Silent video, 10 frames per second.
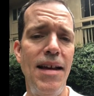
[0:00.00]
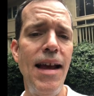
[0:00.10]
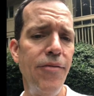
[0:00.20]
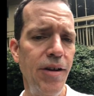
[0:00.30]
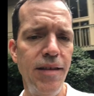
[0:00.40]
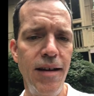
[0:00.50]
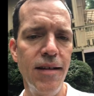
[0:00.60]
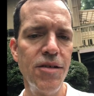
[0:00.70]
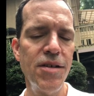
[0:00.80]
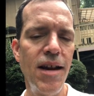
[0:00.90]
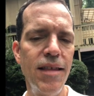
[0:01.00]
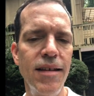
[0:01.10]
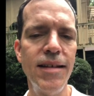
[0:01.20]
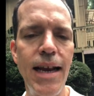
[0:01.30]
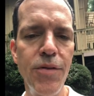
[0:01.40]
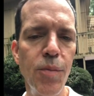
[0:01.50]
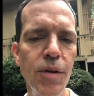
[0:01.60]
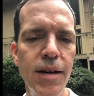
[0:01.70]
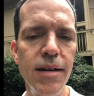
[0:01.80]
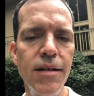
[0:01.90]
everything. There's nothing savable
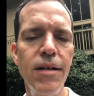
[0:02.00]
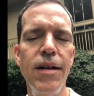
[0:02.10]
here.